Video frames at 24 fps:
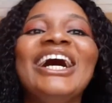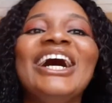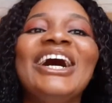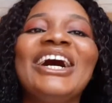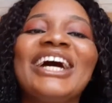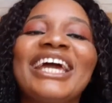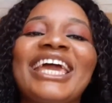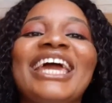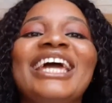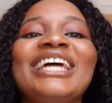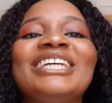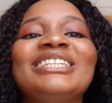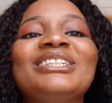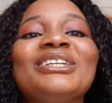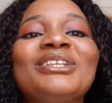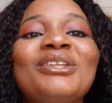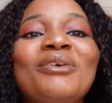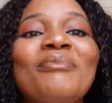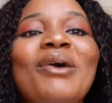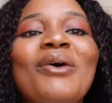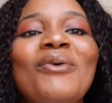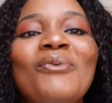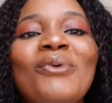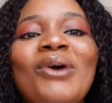Okay, so
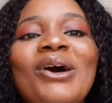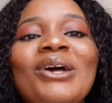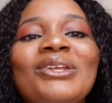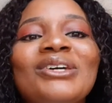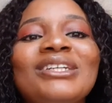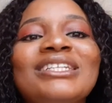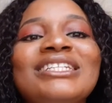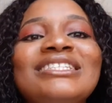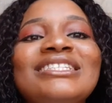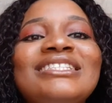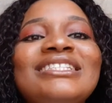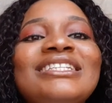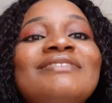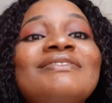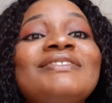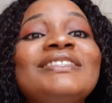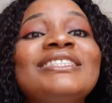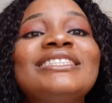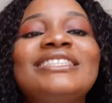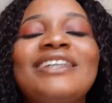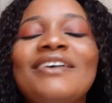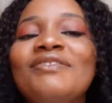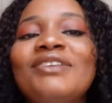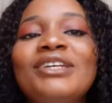number one on this list is
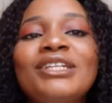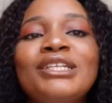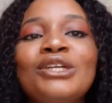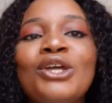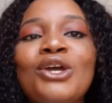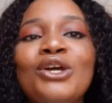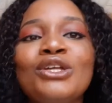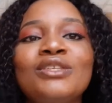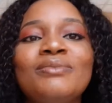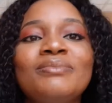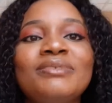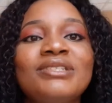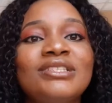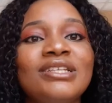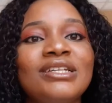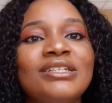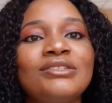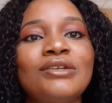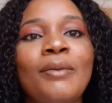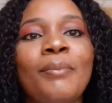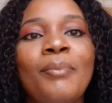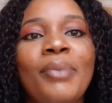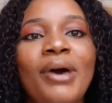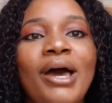definitely going to be
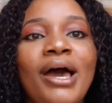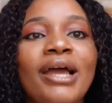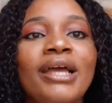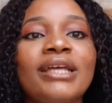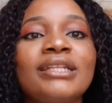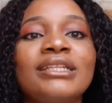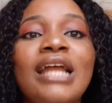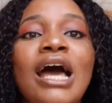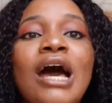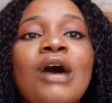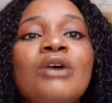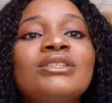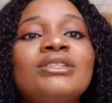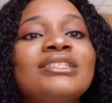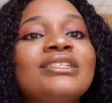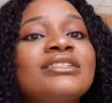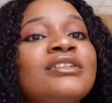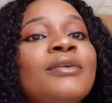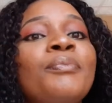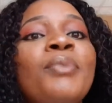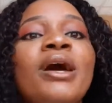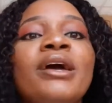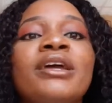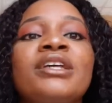Central Park. Now,
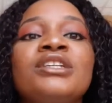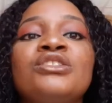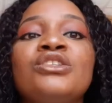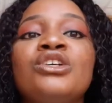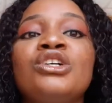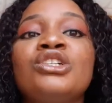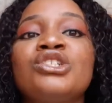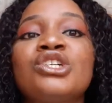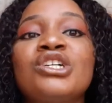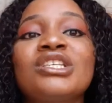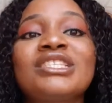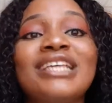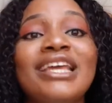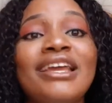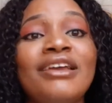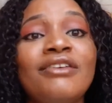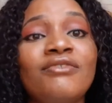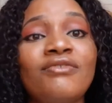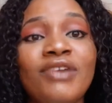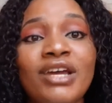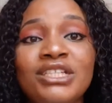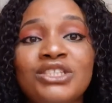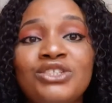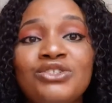Central Park is not just a
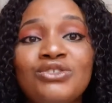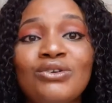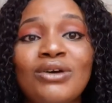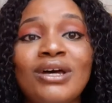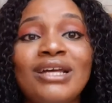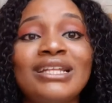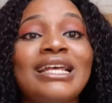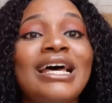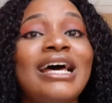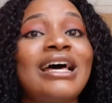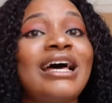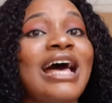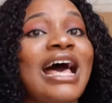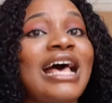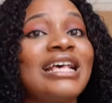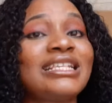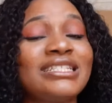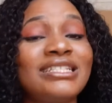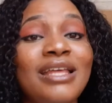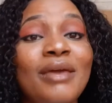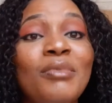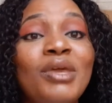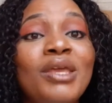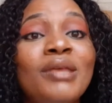restaurant. As
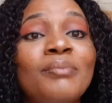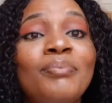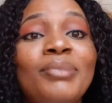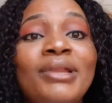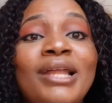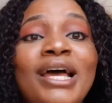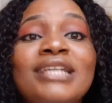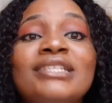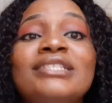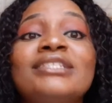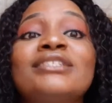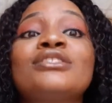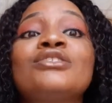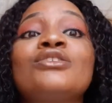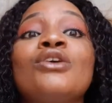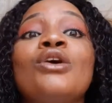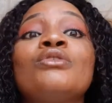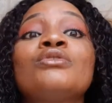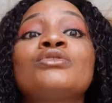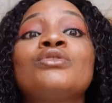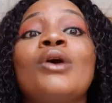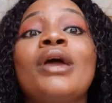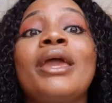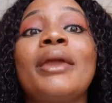the name implies, it's
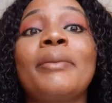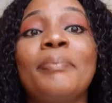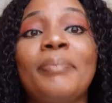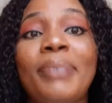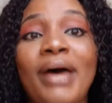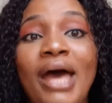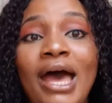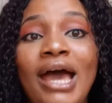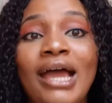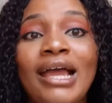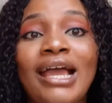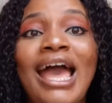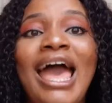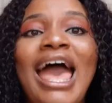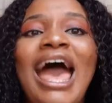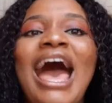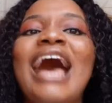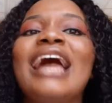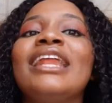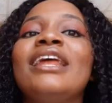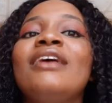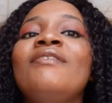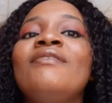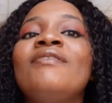also a park,
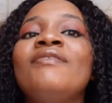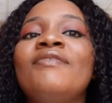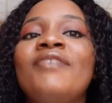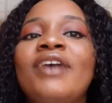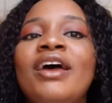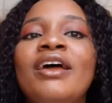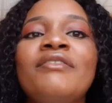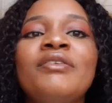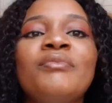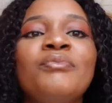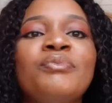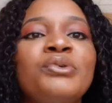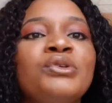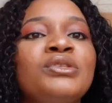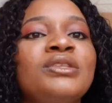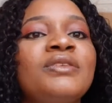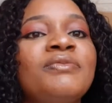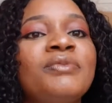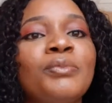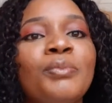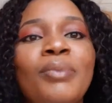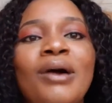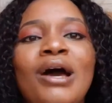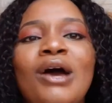and a very
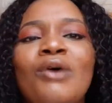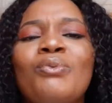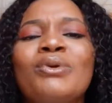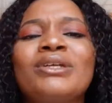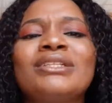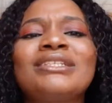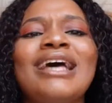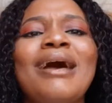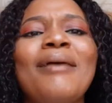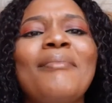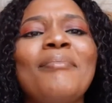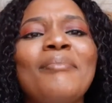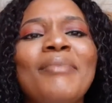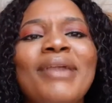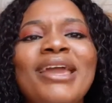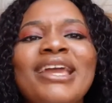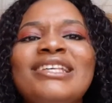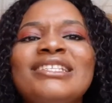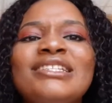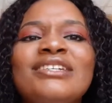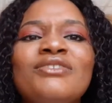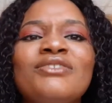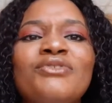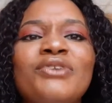beautiful park with
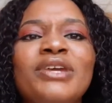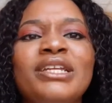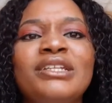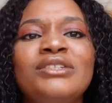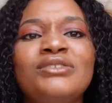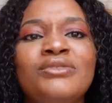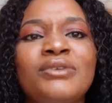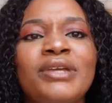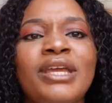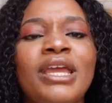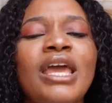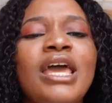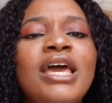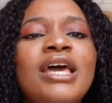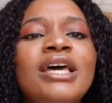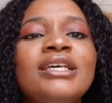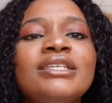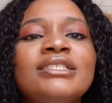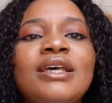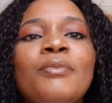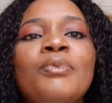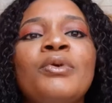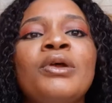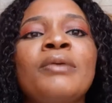amazing greenery.
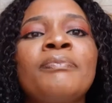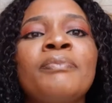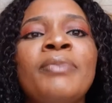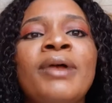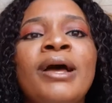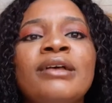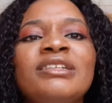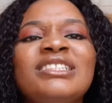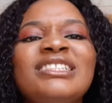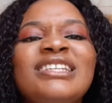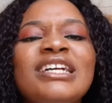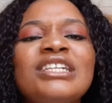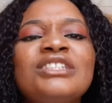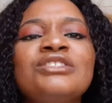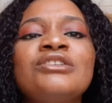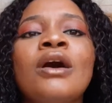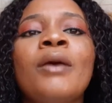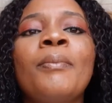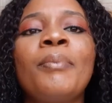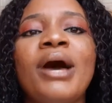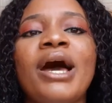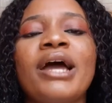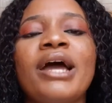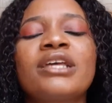
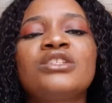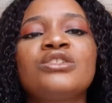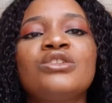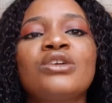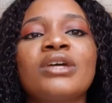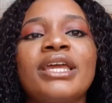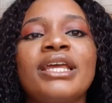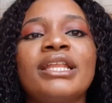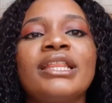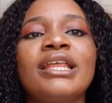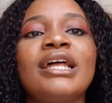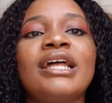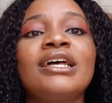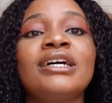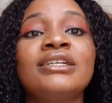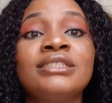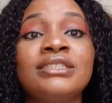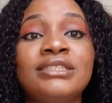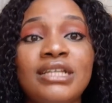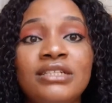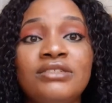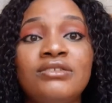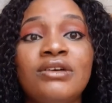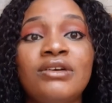Central Park is located at
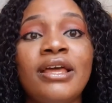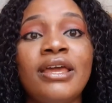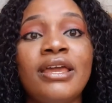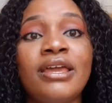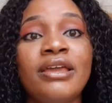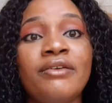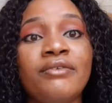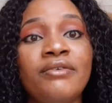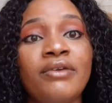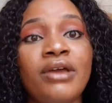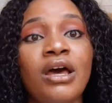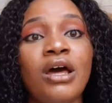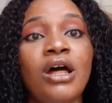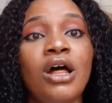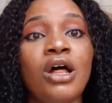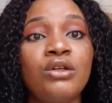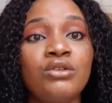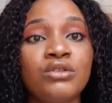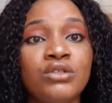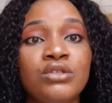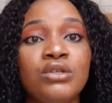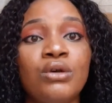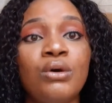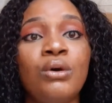Central Area
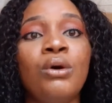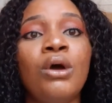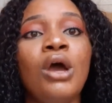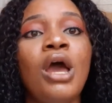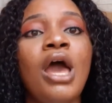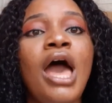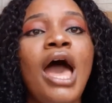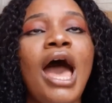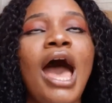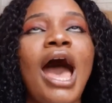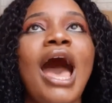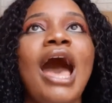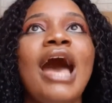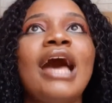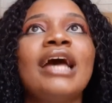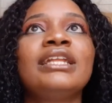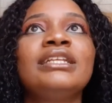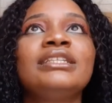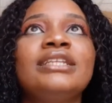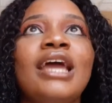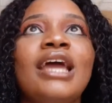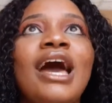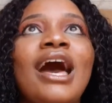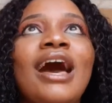also,
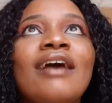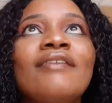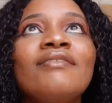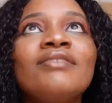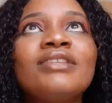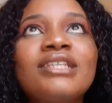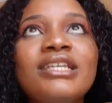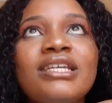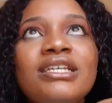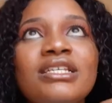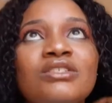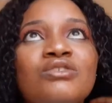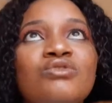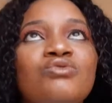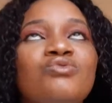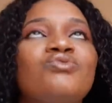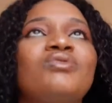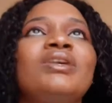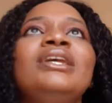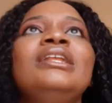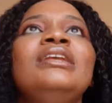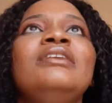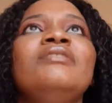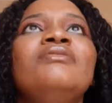and they have these
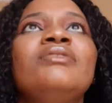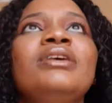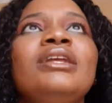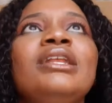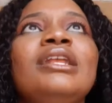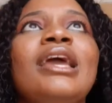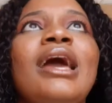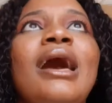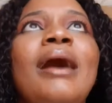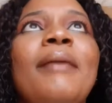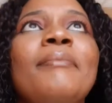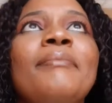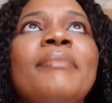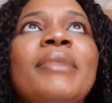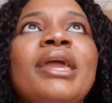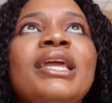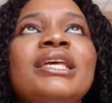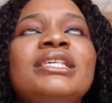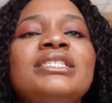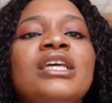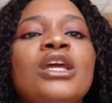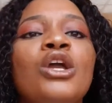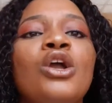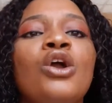really, really
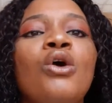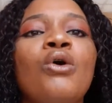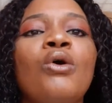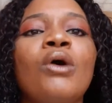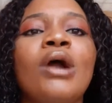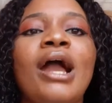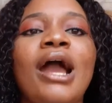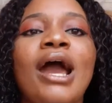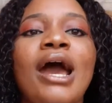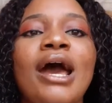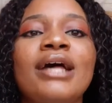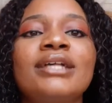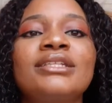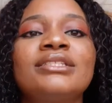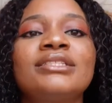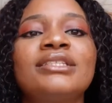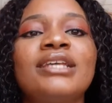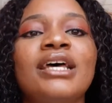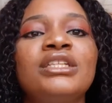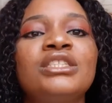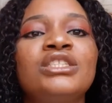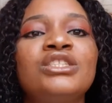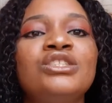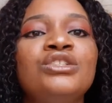amazing go-karts
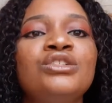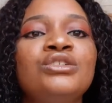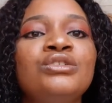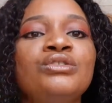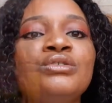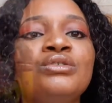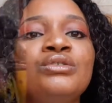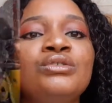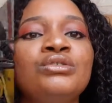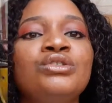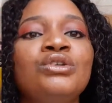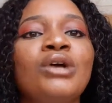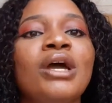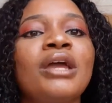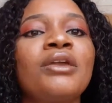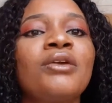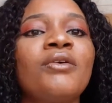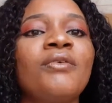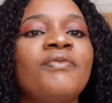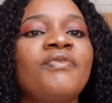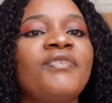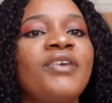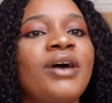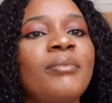that you and
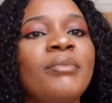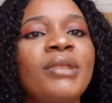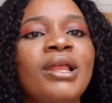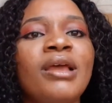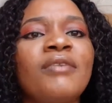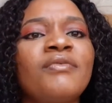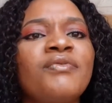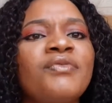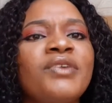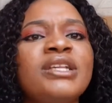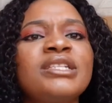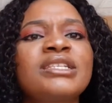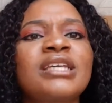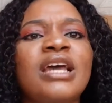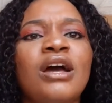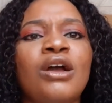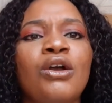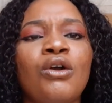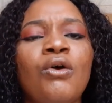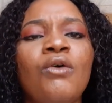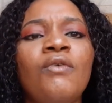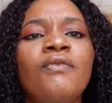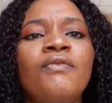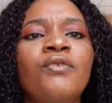your family and friends
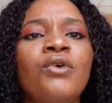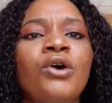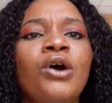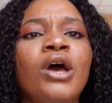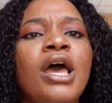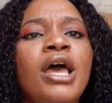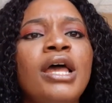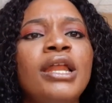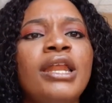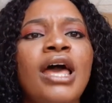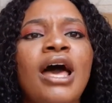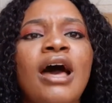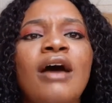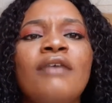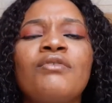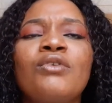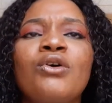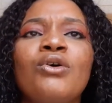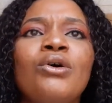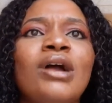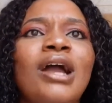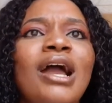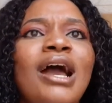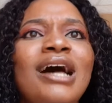can go for. They have
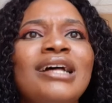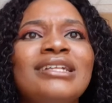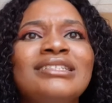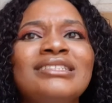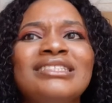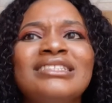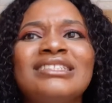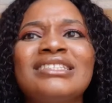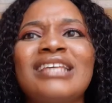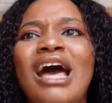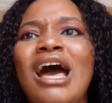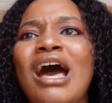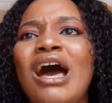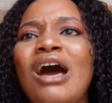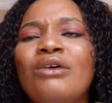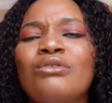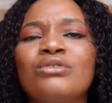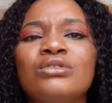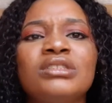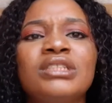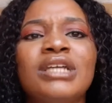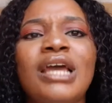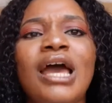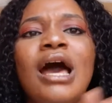
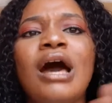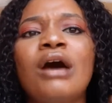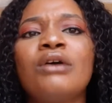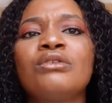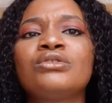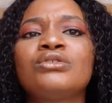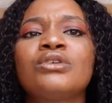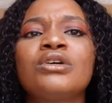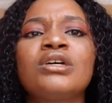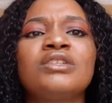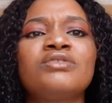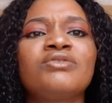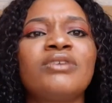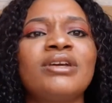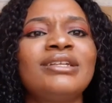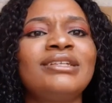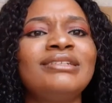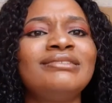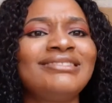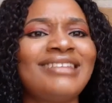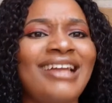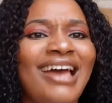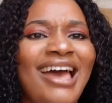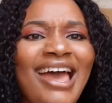go-karts. The outdoor is
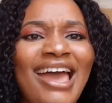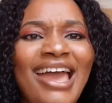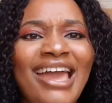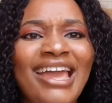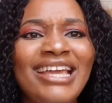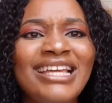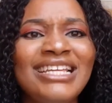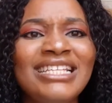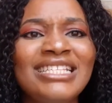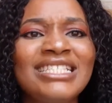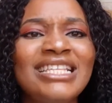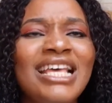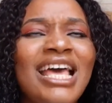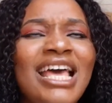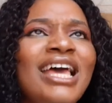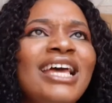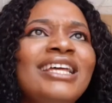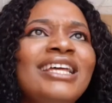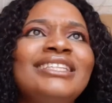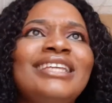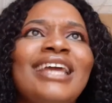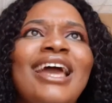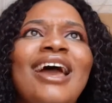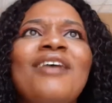really nice.
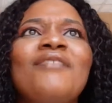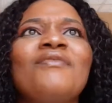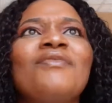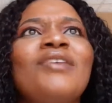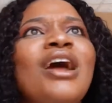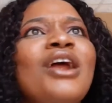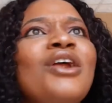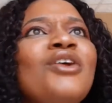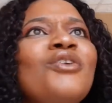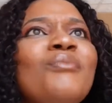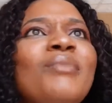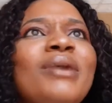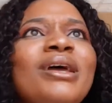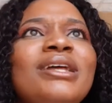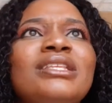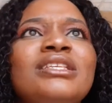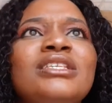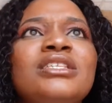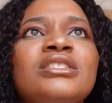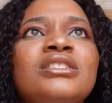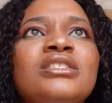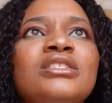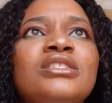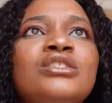The environment
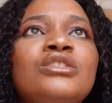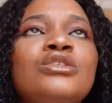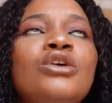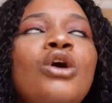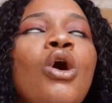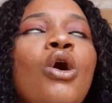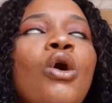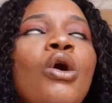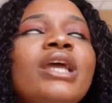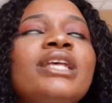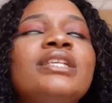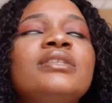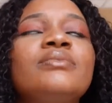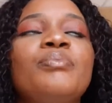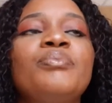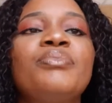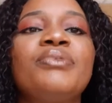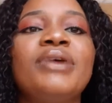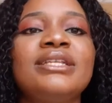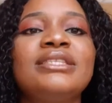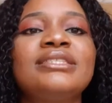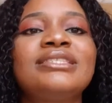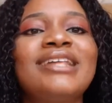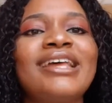is so, it's
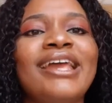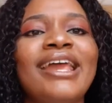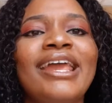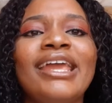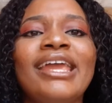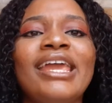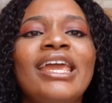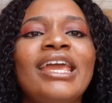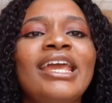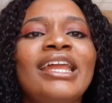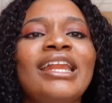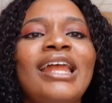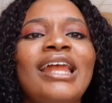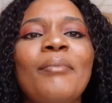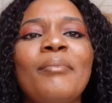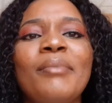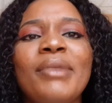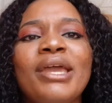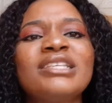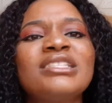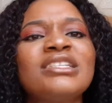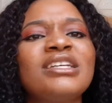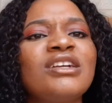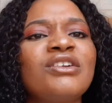breathtaking,
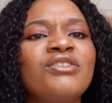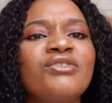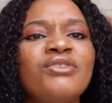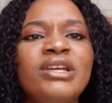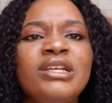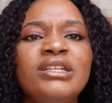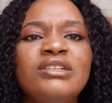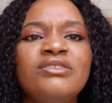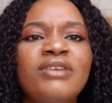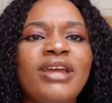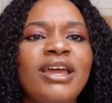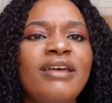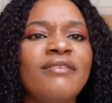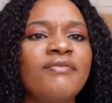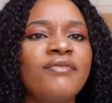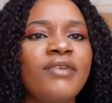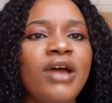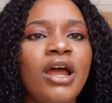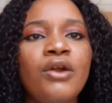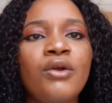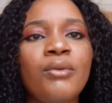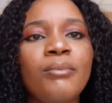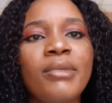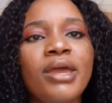amazing greenery
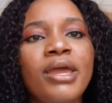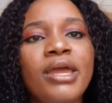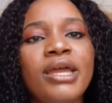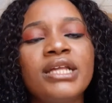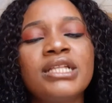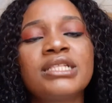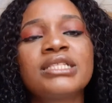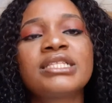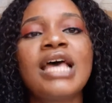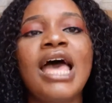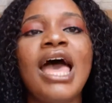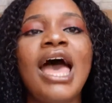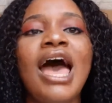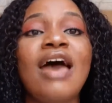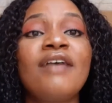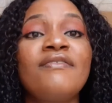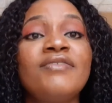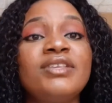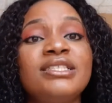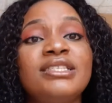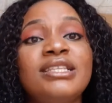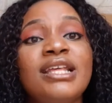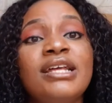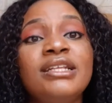environment. I
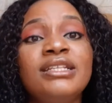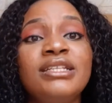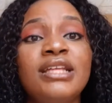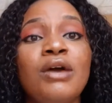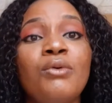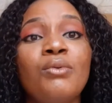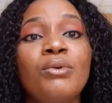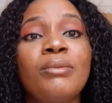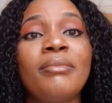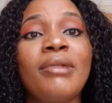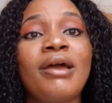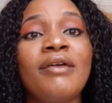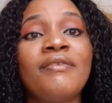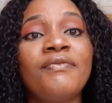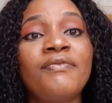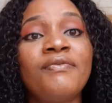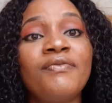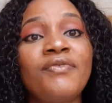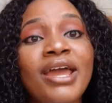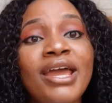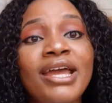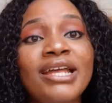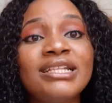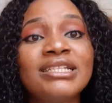visited there with my
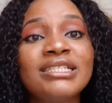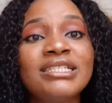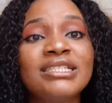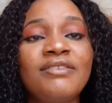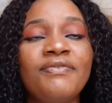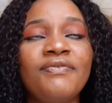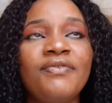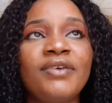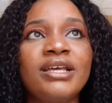friends.